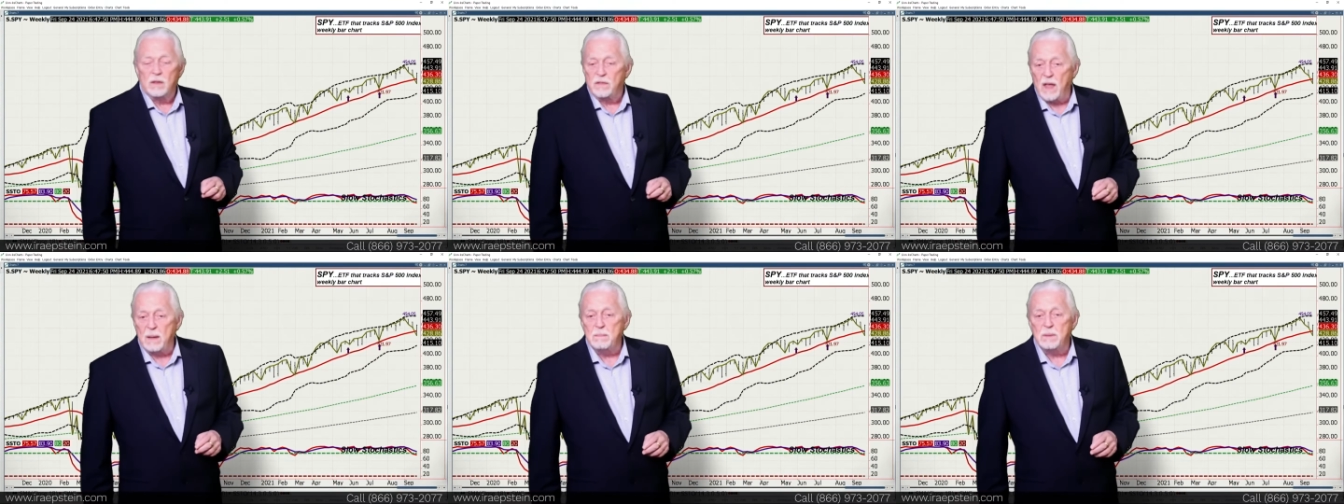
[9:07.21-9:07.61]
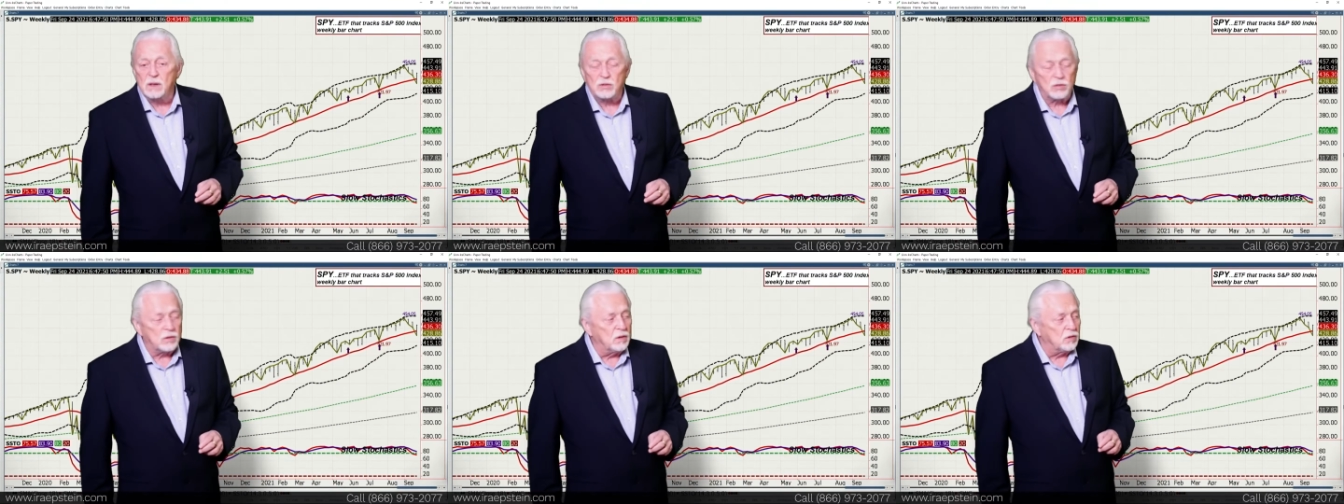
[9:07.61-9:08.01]
They
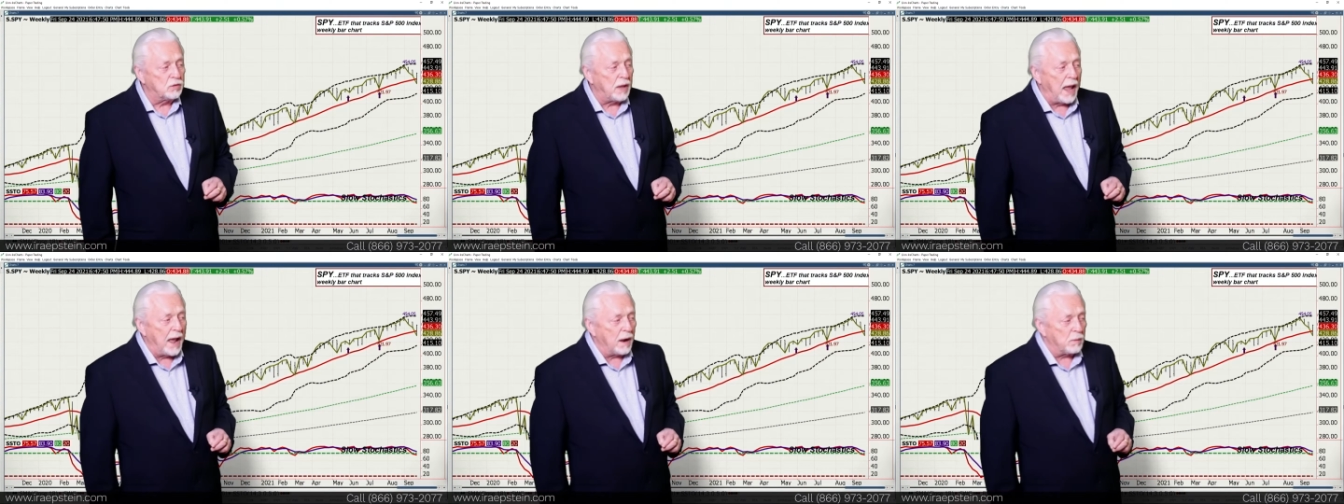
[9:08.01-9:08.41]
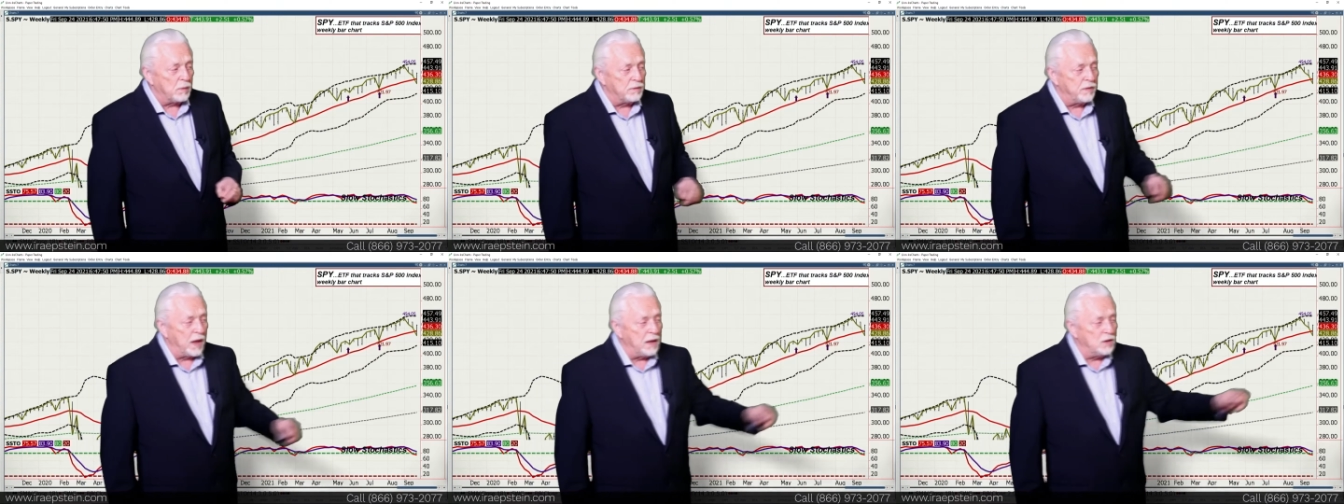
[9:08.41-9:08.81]
missed this
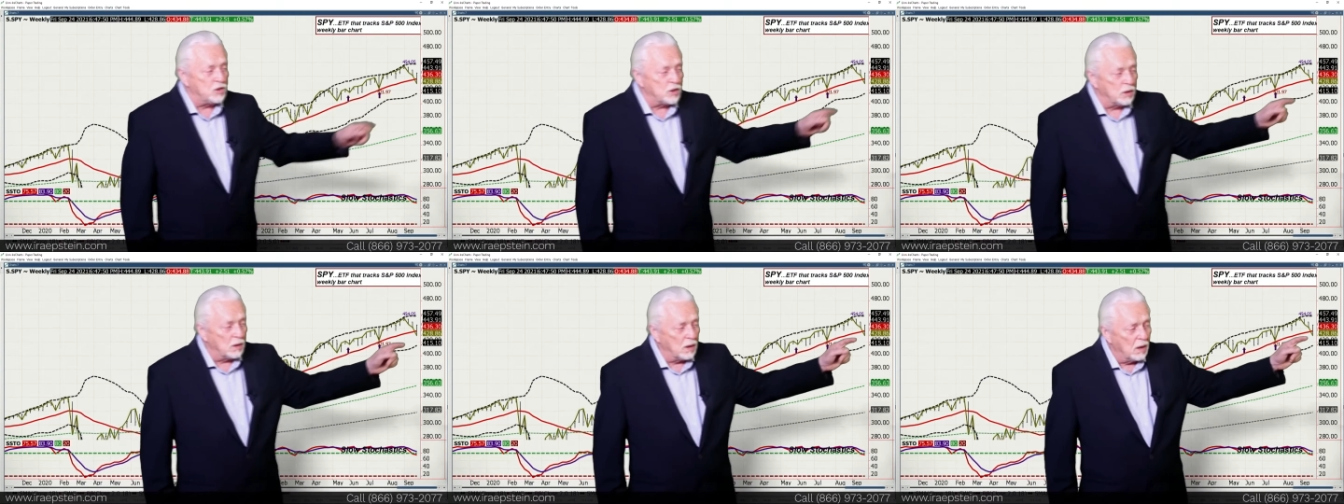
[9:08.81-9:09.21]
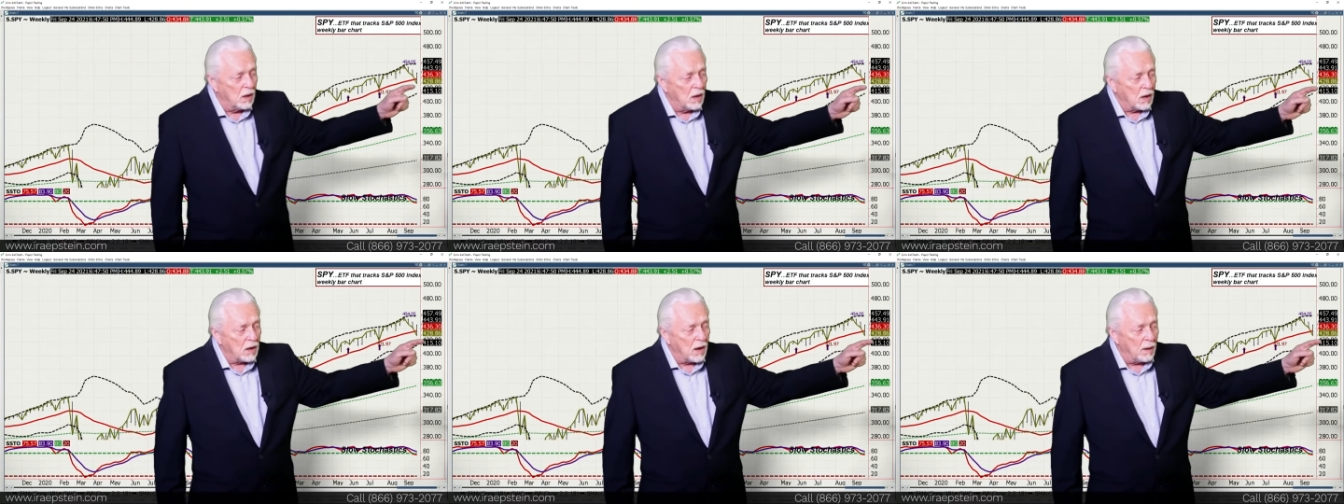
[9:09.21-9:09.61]
aggravation
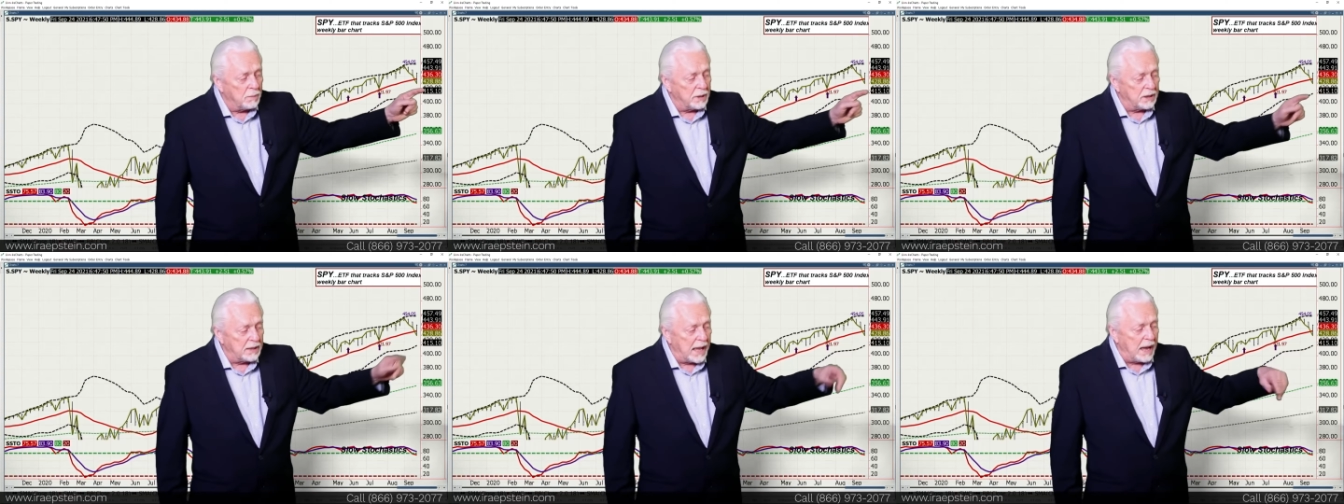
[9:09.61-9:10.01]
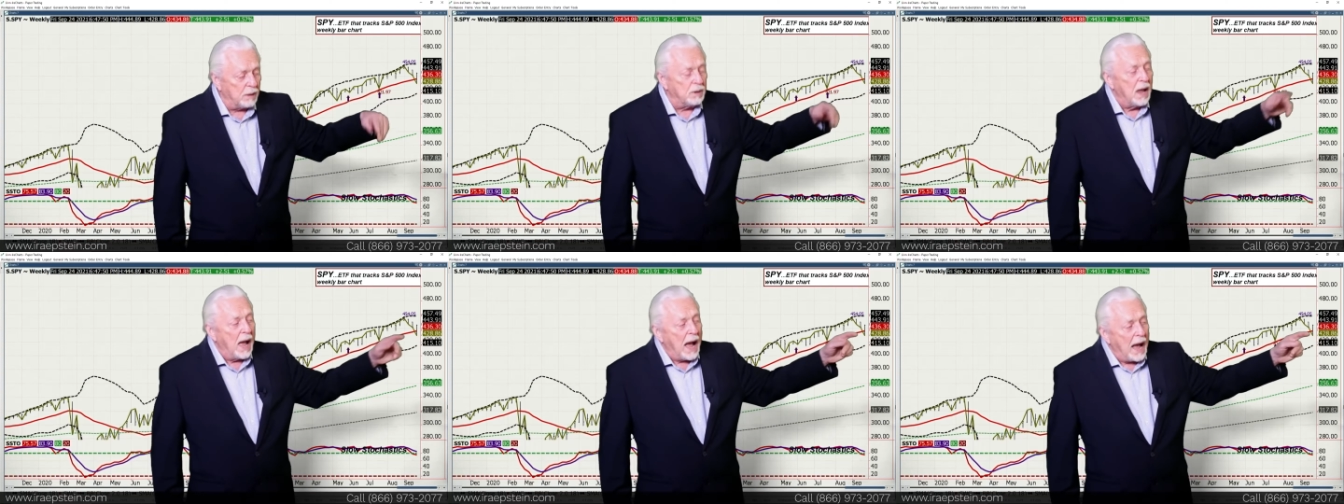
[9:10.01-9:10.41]
coming down.